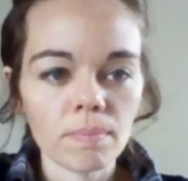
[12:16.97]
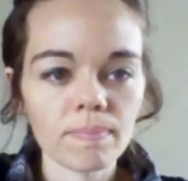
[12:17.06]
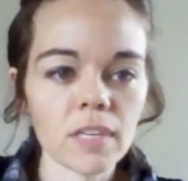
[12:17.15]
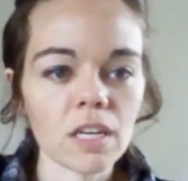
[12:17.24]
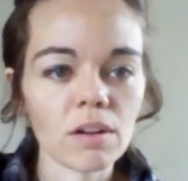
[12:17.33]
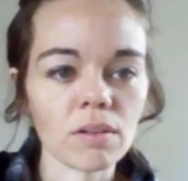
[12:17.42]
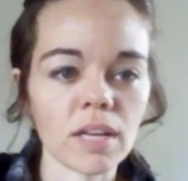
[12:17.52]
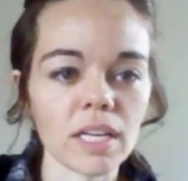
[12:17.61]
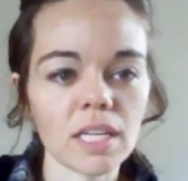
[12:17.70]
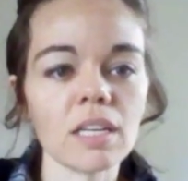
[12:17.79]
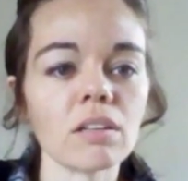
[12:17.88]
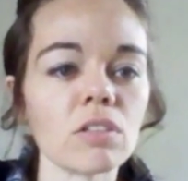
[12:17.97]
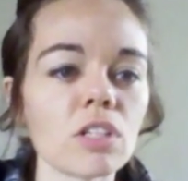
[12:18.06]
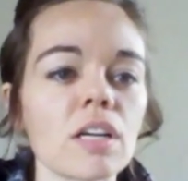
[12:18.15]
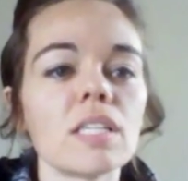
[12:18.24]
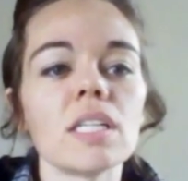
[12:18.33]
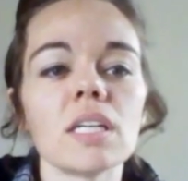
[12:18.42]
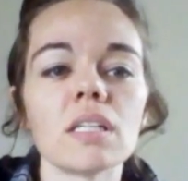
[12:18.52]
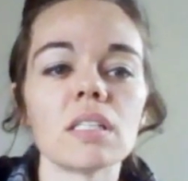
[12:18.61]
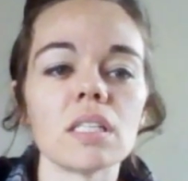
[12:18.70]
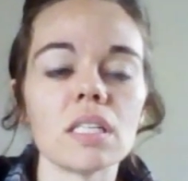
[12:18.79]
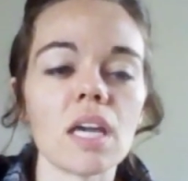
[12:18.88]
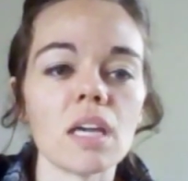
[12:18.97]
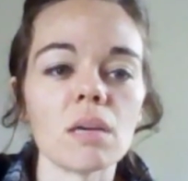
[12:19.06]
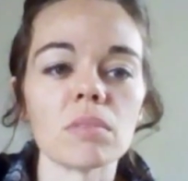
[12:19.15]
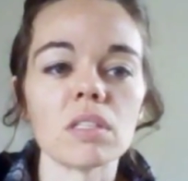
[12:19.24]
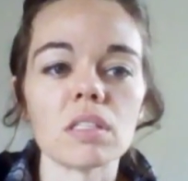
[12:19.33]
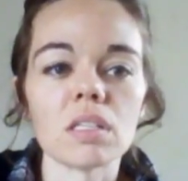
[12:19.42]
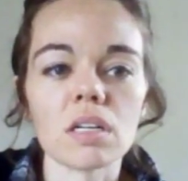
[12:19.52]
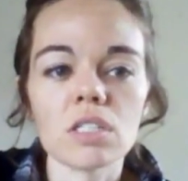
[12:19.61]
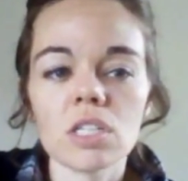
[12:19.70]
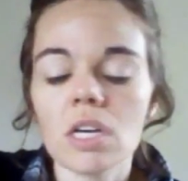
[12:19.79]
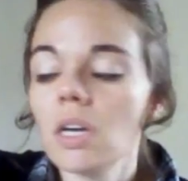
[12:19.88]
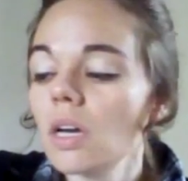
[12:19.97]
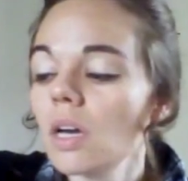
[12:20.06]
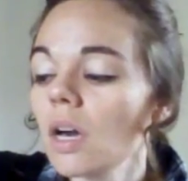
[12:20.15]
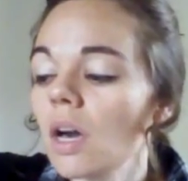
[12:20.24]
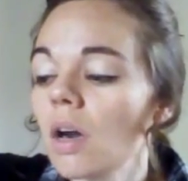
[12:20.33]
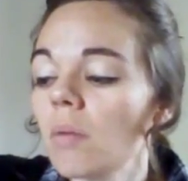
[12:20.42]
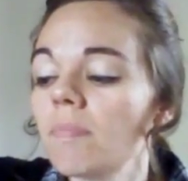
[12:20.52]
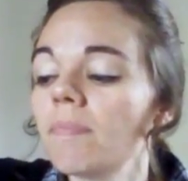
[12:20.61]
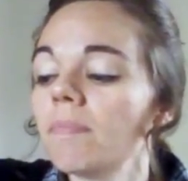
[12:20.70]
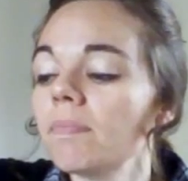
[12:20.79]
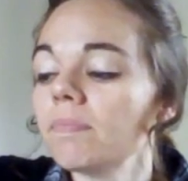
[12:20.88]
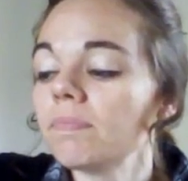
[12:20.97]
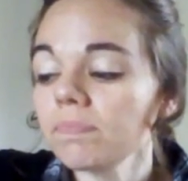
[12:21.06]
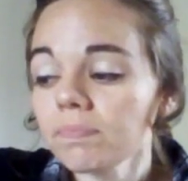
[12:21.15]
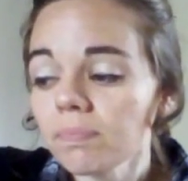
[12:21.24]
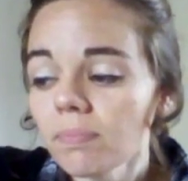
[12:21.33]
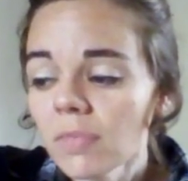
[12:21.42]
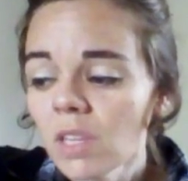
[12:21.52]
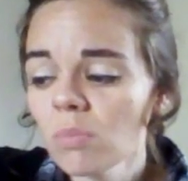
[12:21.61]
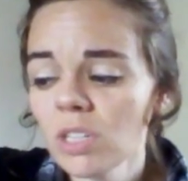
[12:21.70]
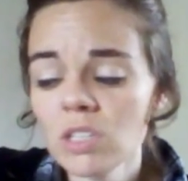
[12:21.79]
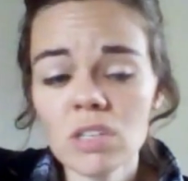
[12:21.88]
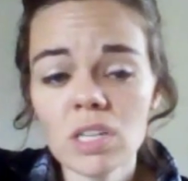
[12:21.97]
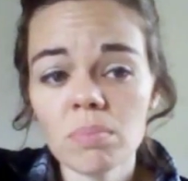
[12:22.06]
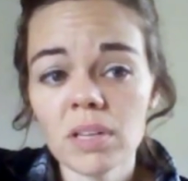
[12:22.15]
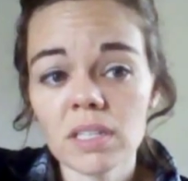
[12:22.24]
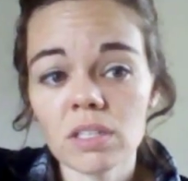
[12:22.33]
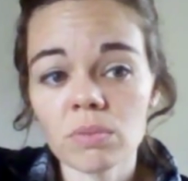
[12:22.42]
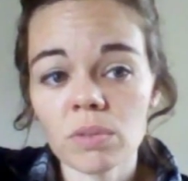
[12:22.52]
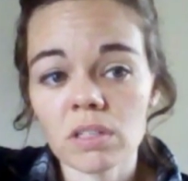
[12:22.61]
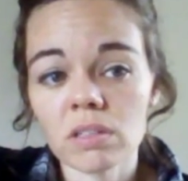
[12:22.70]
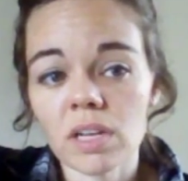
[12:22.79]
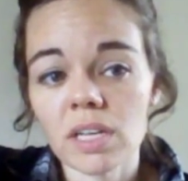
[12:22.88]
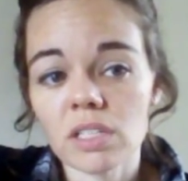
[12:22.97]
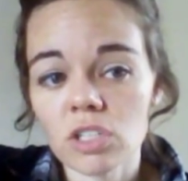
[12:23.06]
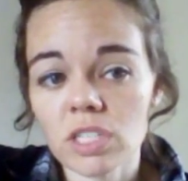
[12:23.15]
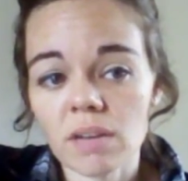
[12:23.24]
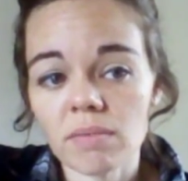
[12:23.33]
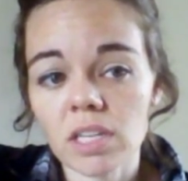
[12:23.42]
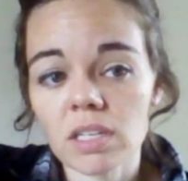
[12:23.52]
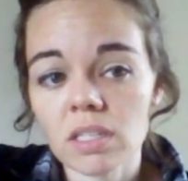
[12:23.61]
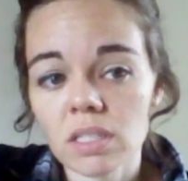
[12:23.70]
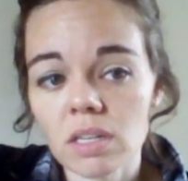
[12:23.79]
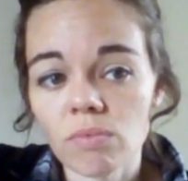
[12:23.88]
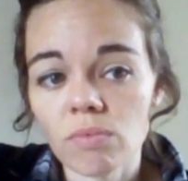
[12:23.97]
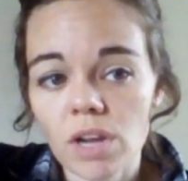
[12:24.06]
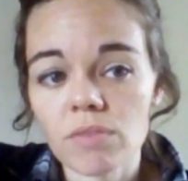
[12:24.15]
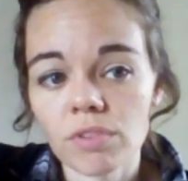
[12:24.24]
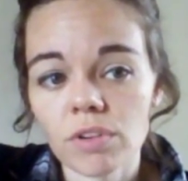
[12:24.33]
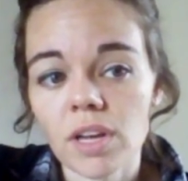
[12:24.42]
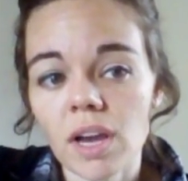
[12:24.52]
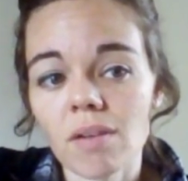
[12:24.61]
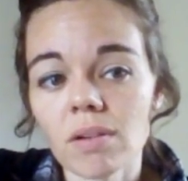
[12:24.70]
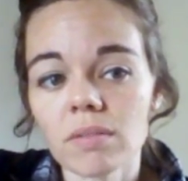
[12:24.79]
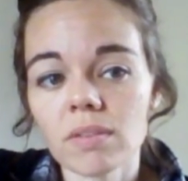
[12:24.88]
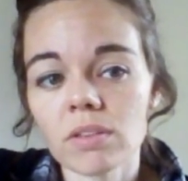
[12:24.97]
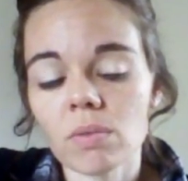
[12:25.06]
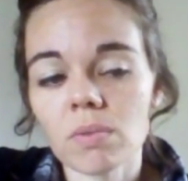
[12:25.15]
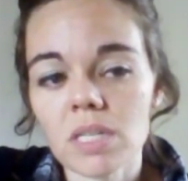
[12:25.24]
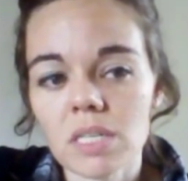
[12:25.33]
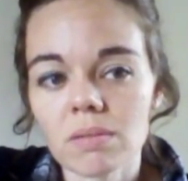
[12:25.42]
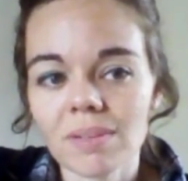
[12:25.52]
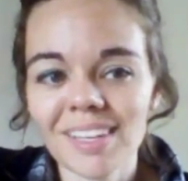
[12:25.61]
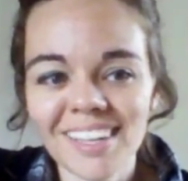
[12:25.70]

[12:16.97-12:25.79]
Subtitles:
like English ideas and games and such. But you do get places where they're like, just have the kids sit and write for an hour. That's what we do.